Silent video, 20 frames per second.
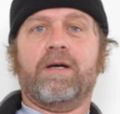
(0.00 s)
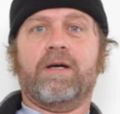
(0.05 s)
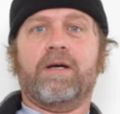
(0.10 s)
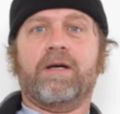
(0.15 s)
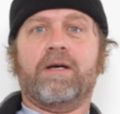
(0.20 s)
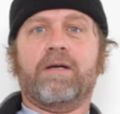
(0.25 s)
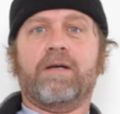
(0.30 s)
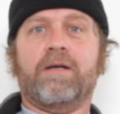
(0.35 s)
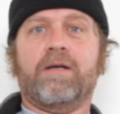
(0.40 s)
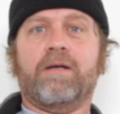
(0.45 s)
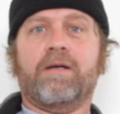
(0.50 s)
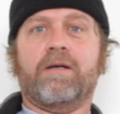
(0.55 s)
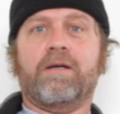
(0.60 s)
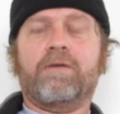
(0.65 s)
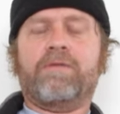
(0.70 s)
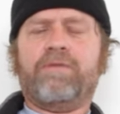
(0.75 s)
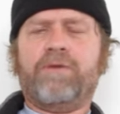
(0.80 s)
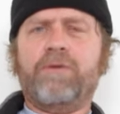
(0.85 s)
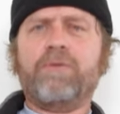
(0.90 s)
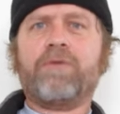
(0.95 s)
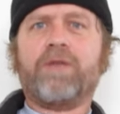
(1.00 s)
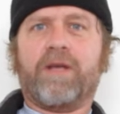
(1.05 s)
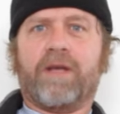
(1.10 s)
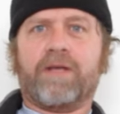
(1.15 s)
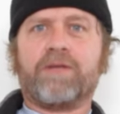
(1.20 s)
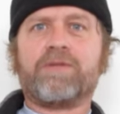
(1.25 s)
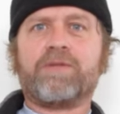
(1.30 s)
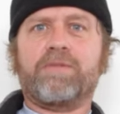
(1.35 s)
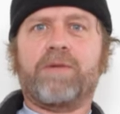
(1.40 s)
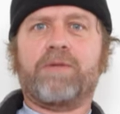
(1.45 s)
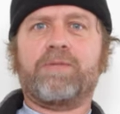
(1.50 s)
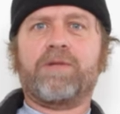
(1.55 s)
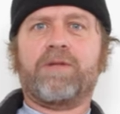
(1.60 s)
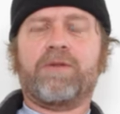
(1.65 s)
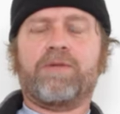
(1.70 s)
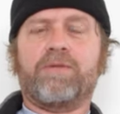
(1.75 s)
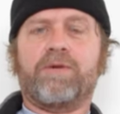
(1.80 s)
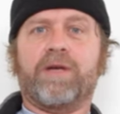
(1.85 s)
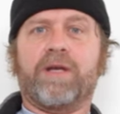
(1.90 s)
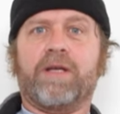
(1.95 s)
a few things, maybe
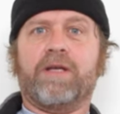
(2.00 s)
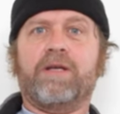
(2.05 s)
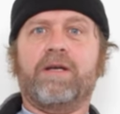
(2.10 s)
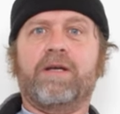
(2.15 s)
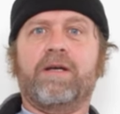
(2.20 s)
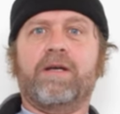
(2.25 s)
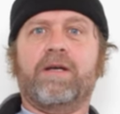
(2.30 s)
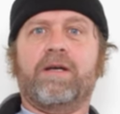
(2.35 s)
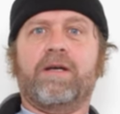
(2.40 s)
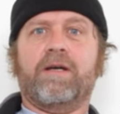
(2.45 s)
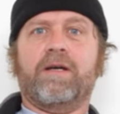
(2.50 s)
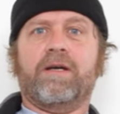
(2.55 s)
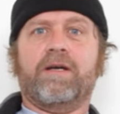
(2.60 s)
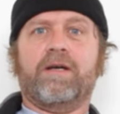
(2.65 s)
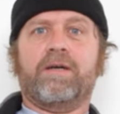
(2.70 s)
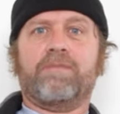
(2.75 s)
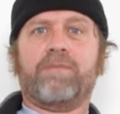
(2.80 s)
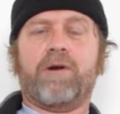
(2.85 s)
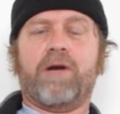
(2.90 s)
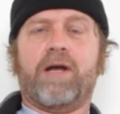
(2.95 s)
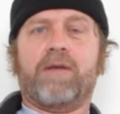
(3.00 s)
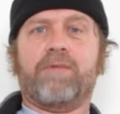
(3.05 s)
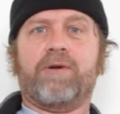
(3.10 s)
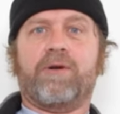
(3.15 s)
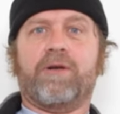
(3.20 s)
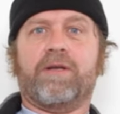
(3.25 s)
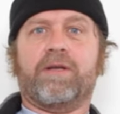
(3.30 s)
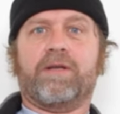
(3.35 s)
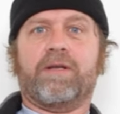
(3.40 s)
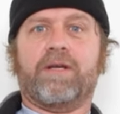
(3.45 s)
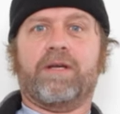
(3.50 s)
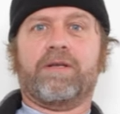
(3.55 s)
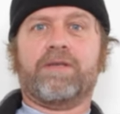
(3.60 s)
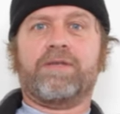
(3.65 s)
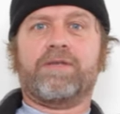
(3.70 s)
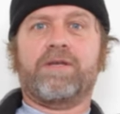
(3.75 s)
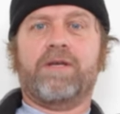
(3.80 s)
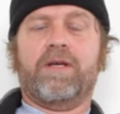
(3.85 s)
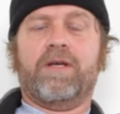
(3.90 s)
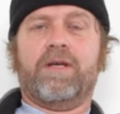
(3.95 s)
three primary
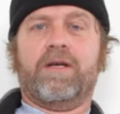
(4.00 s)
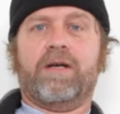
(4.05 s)
things.